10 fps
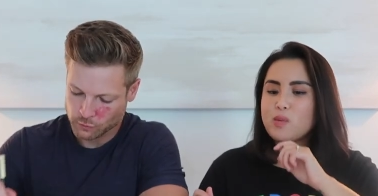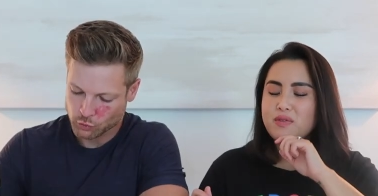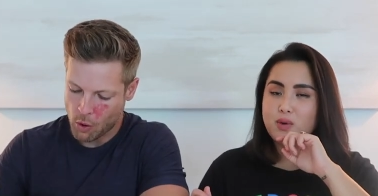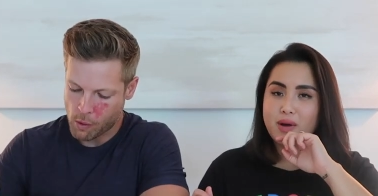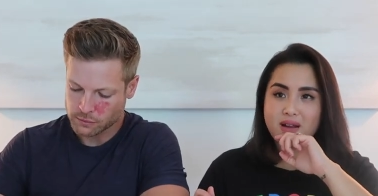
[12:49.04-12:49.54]
Speaker 1: if
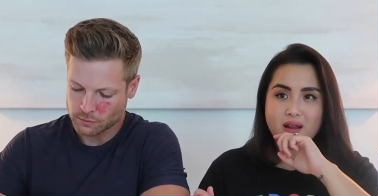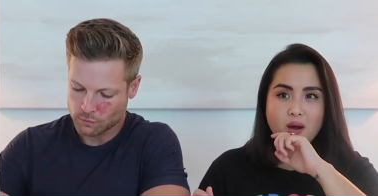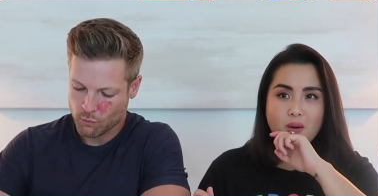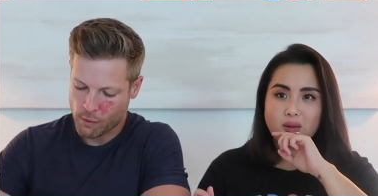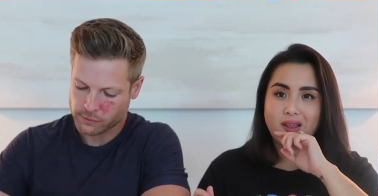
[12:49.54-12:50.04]
you want to
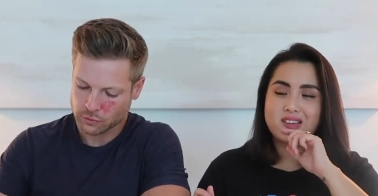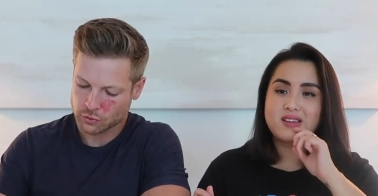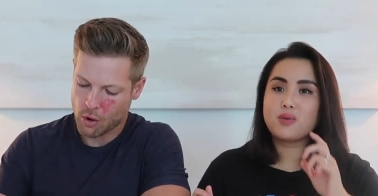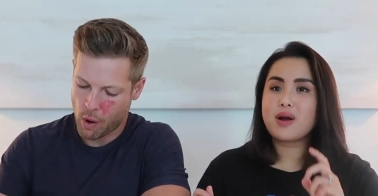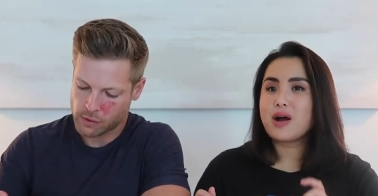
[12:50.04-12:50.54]
know, like
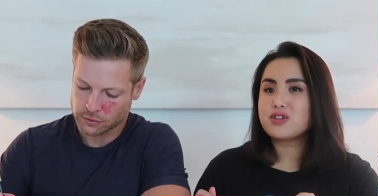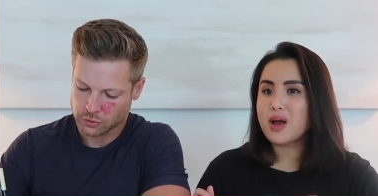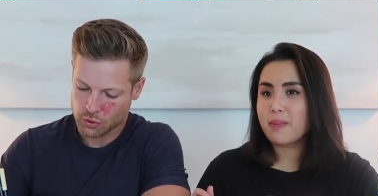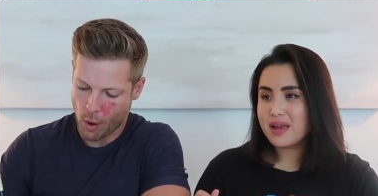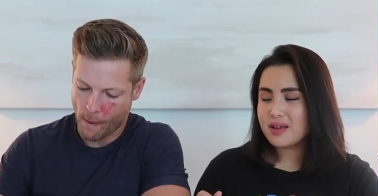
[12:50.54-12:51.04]
say we're out
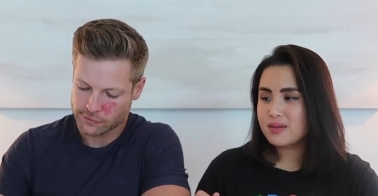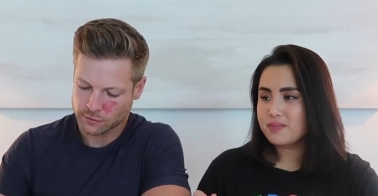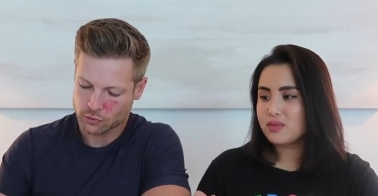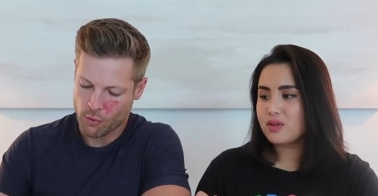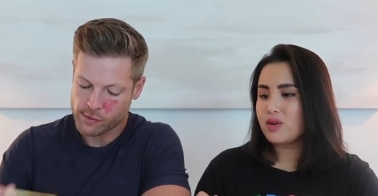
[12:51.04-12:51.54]
shopping
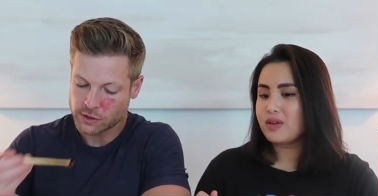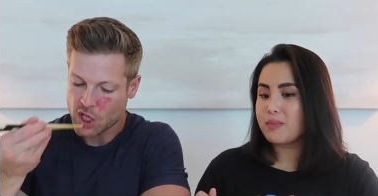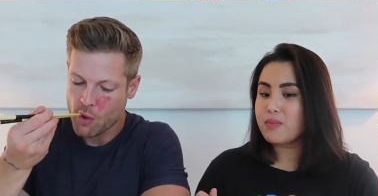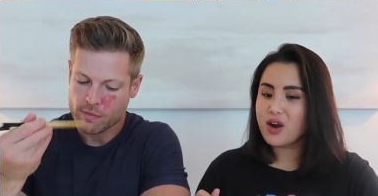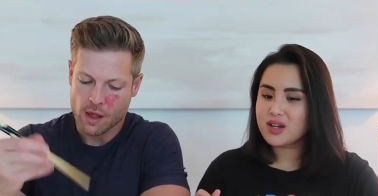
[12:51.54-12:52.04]
or
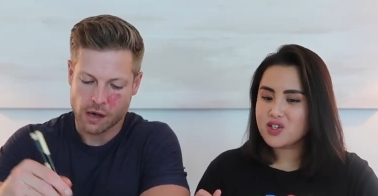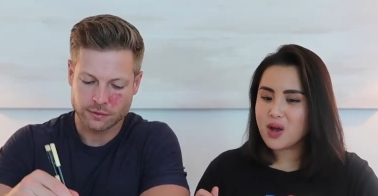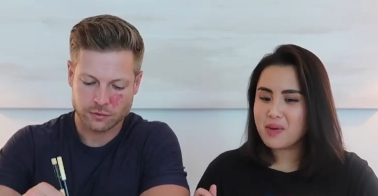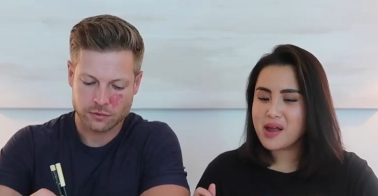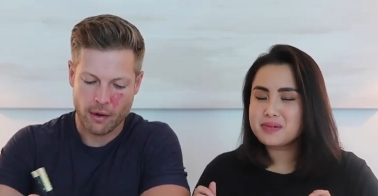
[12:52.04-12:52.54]
like bargain
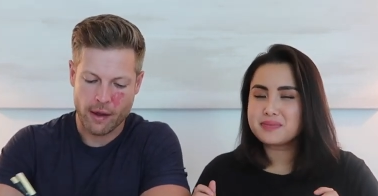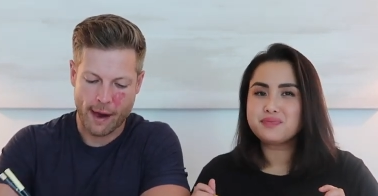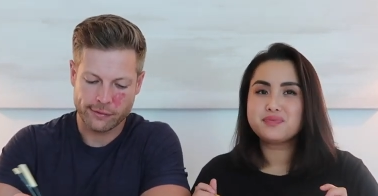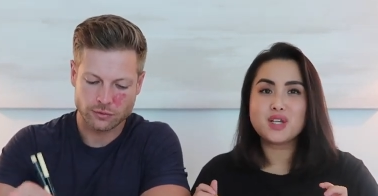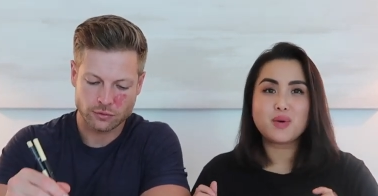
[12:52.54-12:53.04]
shopping.
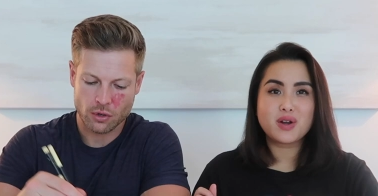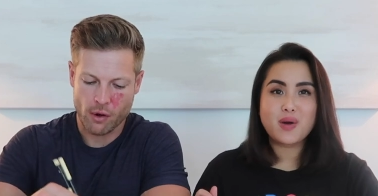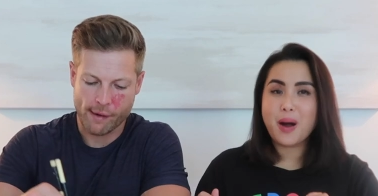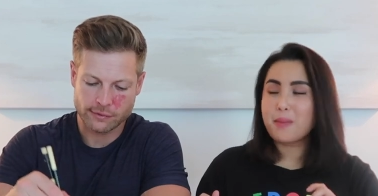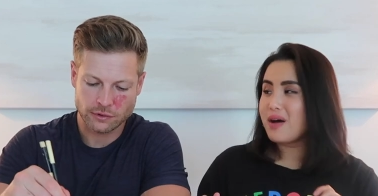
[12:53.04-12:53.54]
Yeah. You want to know
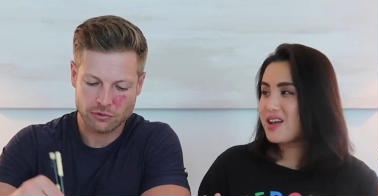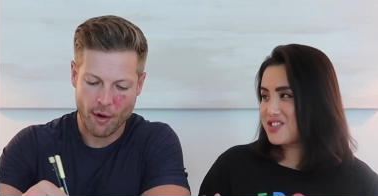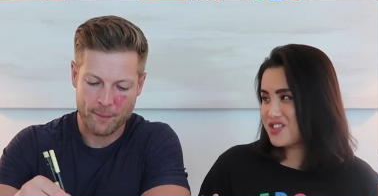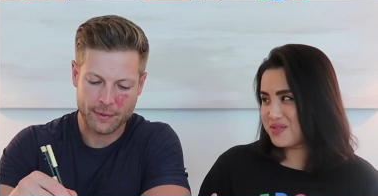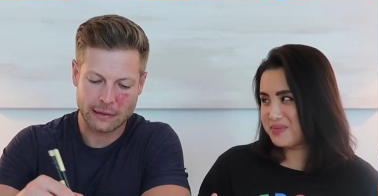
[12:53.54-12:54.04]
how
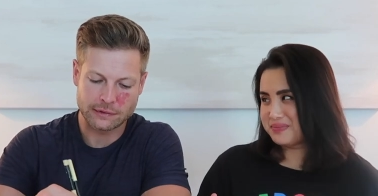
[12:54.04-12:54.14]
much.